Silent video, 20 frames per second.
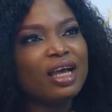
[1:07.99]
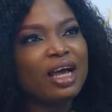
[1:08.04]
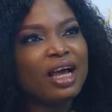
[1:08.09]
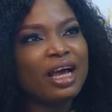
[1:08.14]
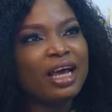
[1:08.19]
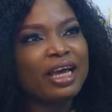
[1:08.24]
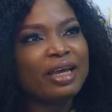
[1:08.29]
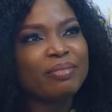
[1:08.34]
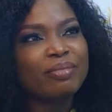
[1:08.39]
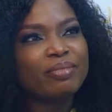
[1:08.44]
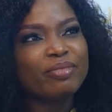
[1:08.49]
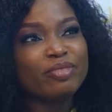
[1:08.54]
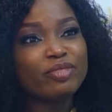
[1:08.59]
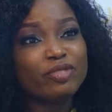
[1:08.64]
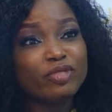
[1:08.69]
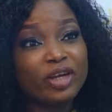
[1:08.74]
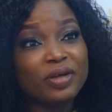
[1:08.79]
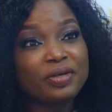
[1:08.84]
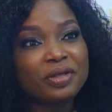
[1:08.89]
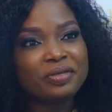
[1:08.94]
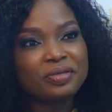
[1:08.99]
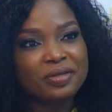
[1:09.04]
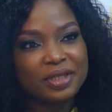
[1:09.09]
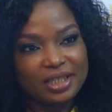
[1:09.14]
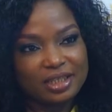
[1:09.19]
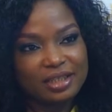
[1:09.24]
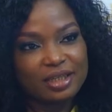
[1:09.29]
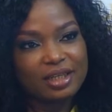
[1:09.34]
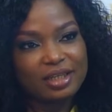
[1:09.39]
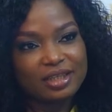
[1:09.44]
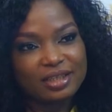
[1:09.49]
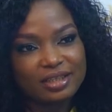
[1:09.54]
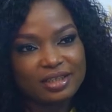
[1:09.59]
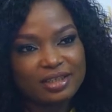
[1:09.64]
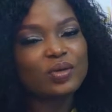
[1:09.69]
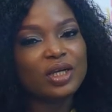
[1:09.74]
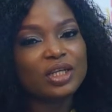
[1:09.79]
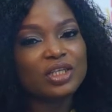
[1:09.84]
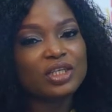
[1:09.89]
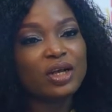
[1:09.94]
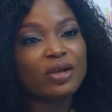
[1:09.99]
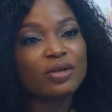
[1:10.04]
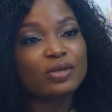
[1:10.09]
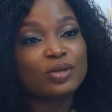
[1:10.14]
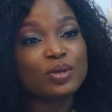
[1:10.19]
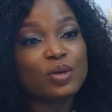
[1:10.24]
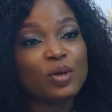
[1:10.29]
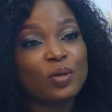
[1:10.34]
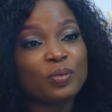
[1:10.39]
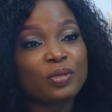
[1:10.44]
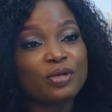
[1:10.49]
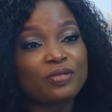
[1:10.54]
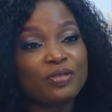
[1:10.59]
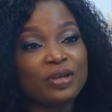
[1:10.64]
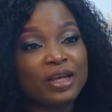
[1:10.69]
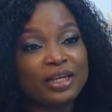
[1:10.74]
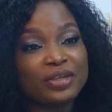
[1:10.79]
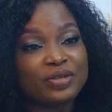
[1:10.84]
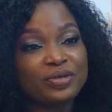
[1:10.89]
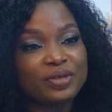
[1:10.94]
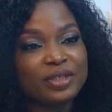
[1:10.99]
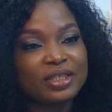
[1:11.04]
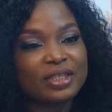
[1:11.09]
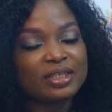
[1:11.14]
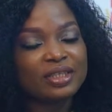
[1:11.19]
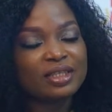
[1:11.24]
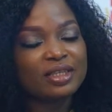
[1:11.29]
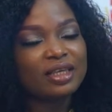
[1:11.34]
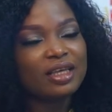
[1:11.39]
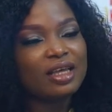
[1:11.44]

I'm very restless. So HR is to call me flight risk.